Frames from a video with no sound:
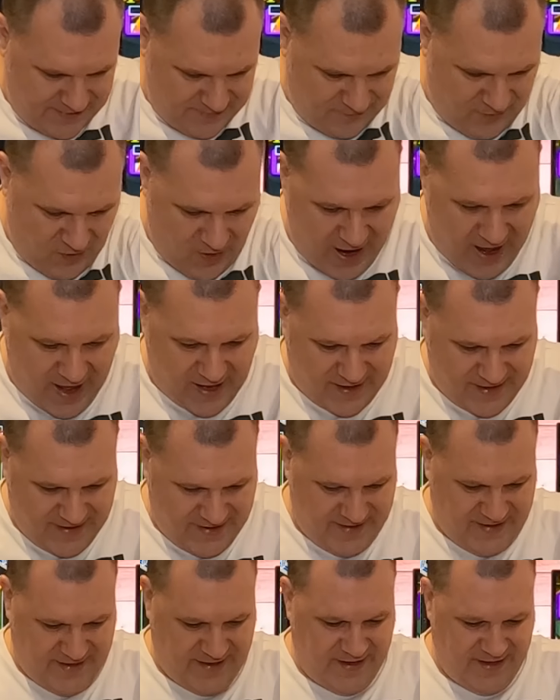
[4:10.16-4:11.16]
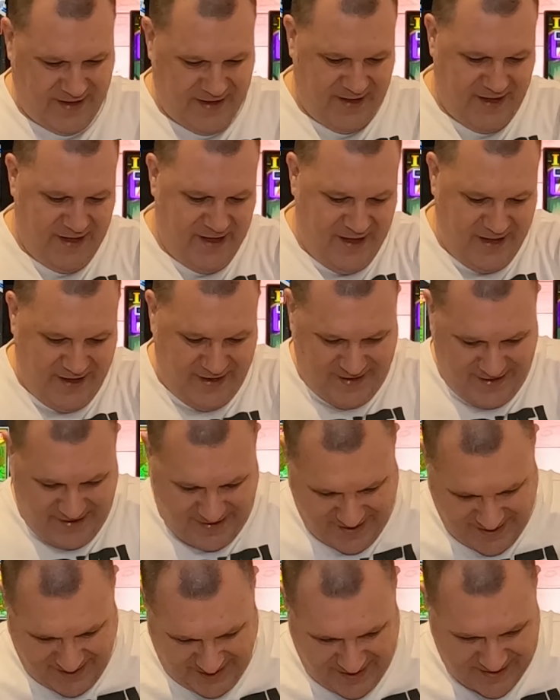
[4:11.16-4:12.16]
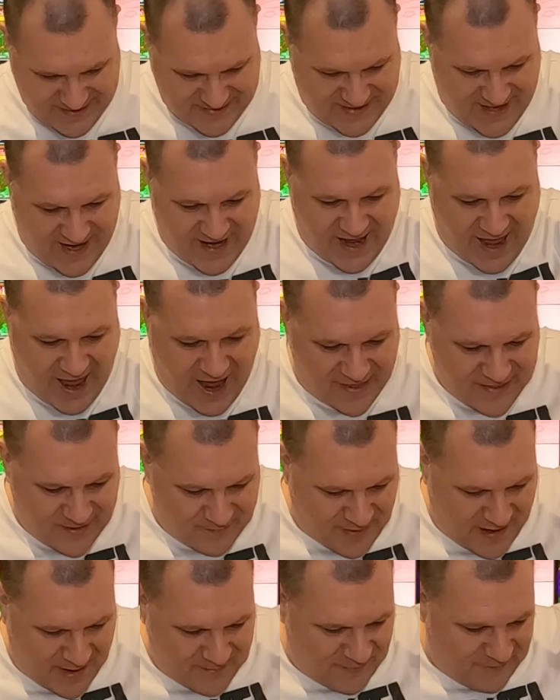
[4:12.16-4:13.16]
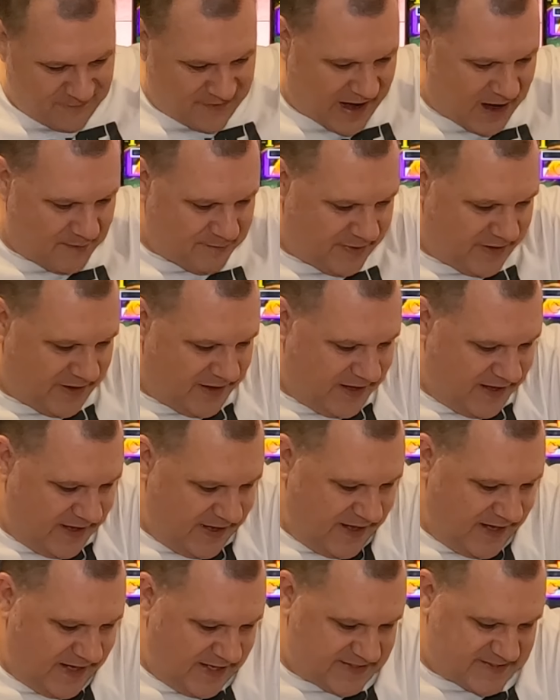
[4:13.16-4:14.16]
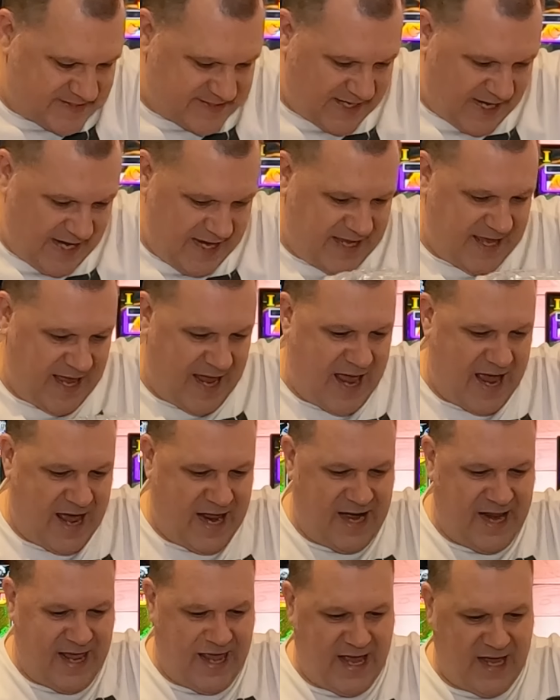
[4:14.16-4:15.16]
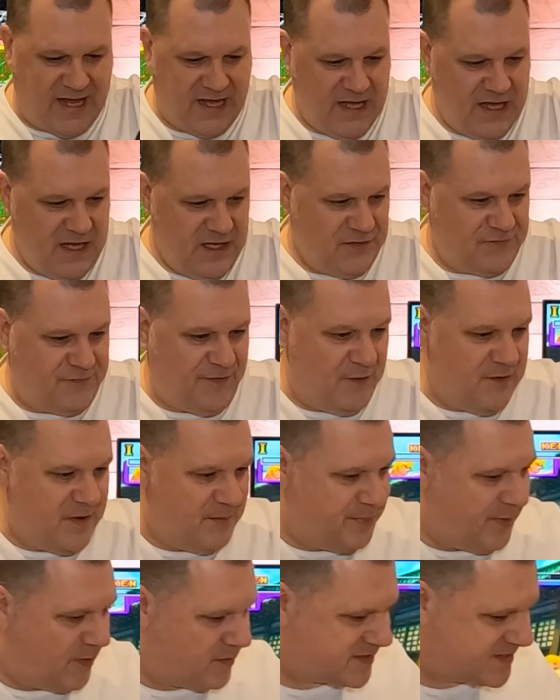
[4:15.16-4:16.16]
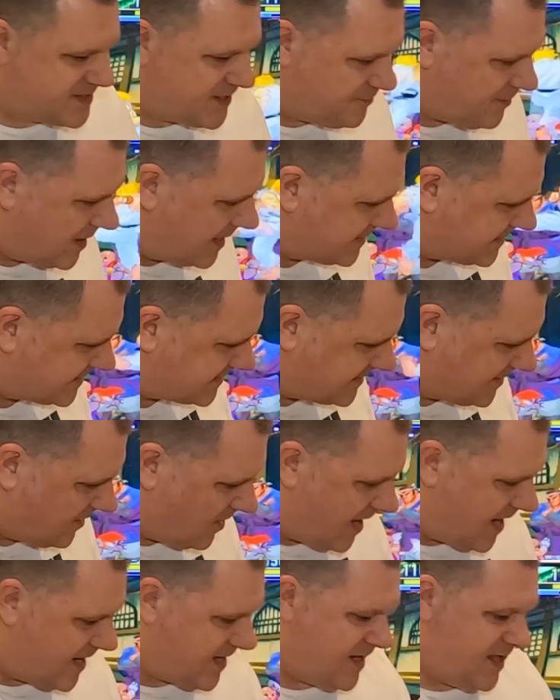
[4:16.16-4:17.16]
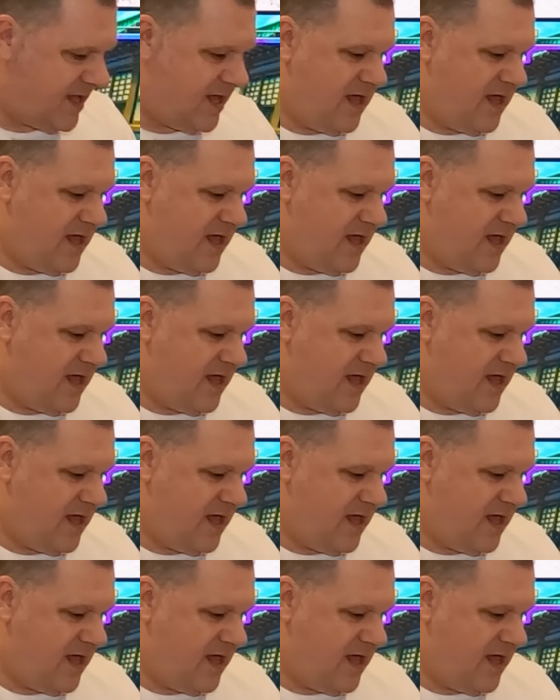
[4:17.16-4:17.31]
Right. Okay, let's get it out of the bubble wrap. Let's take it out of there. Throw the box to one side.